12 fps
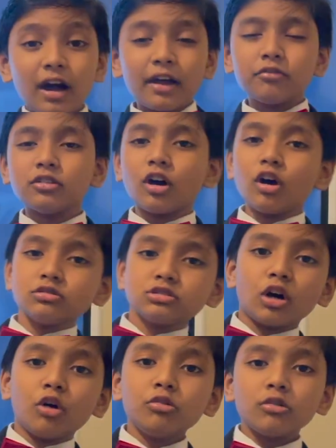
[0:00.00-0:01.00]
I will
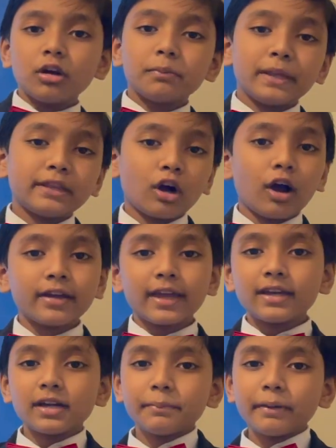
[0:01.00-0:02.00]
also be
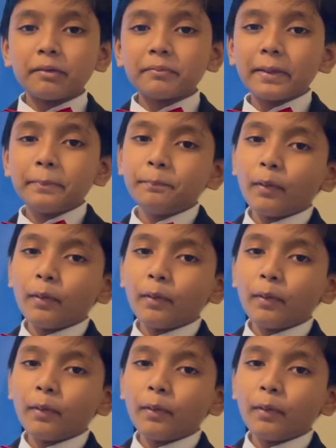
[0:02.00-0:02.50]
talking about my